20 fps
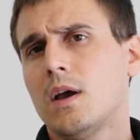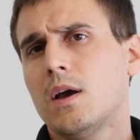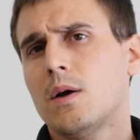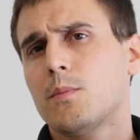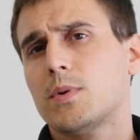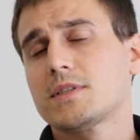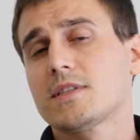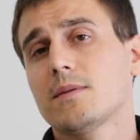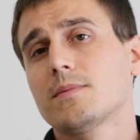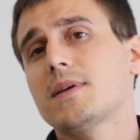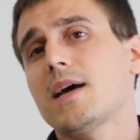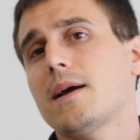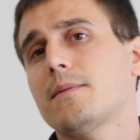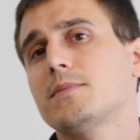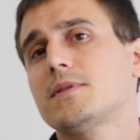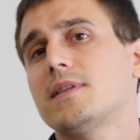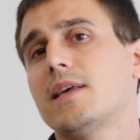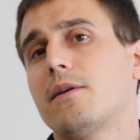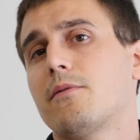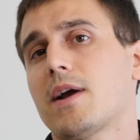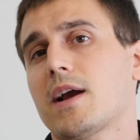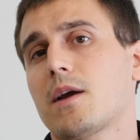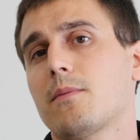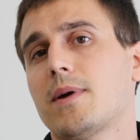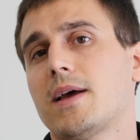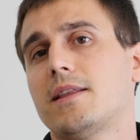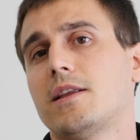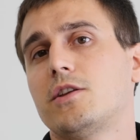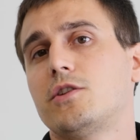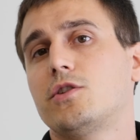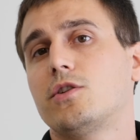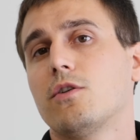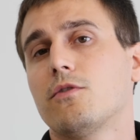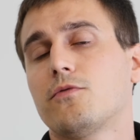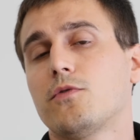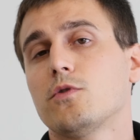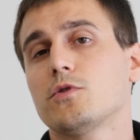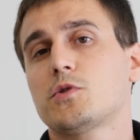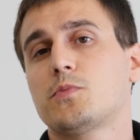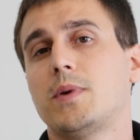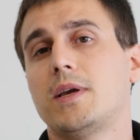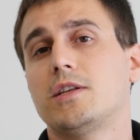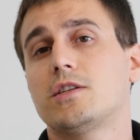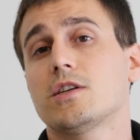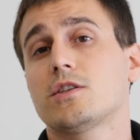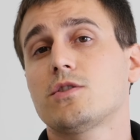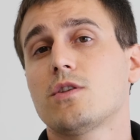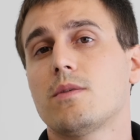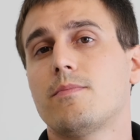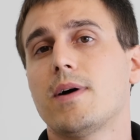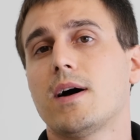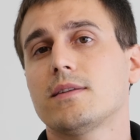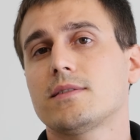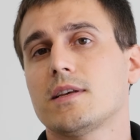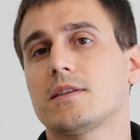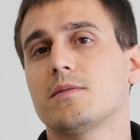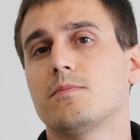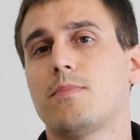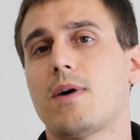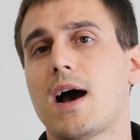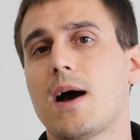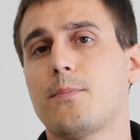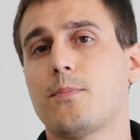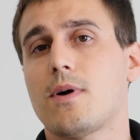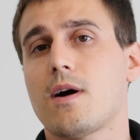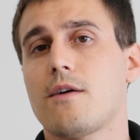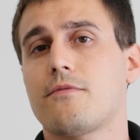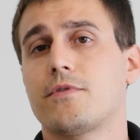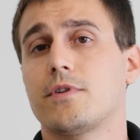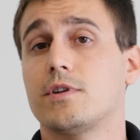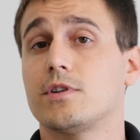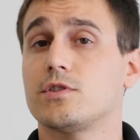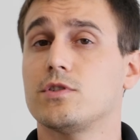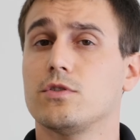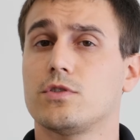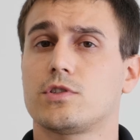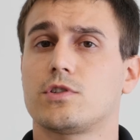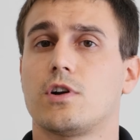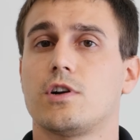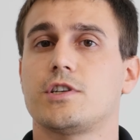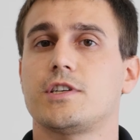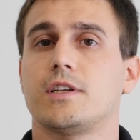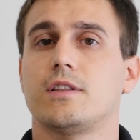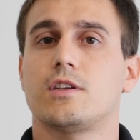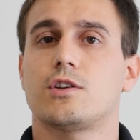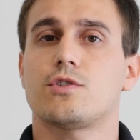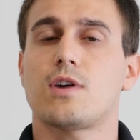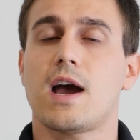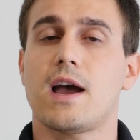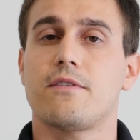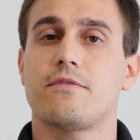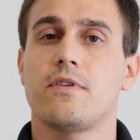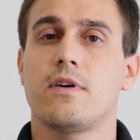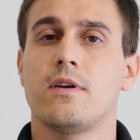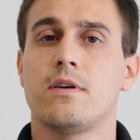But sometimes they recommend that you go full speed just so the belt doesn't pop off or there's no surging in the drive.